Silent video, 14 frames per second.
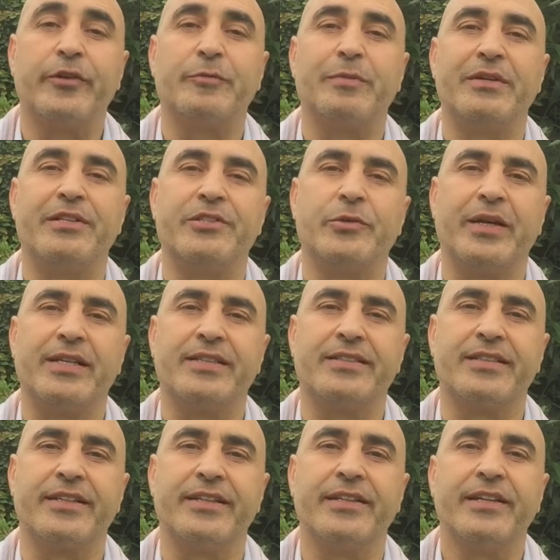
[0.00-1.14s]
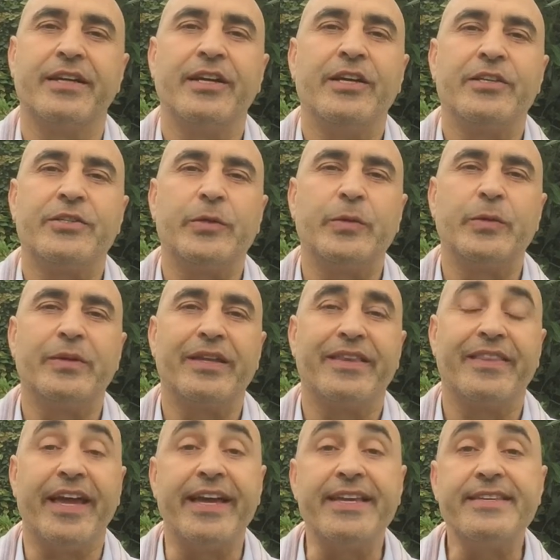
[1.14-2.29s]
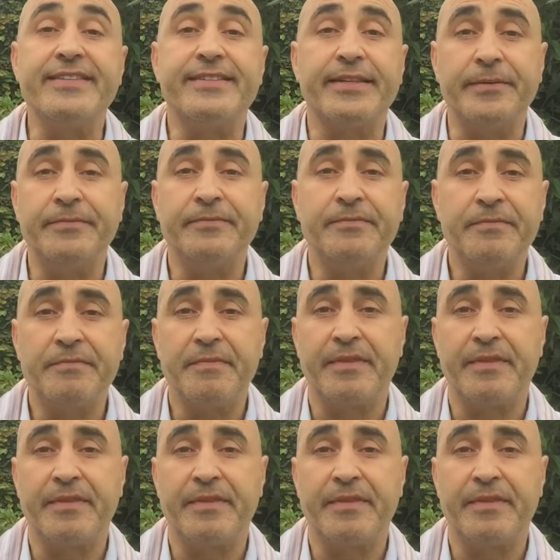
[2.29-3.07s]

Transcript: spirituality. So there is some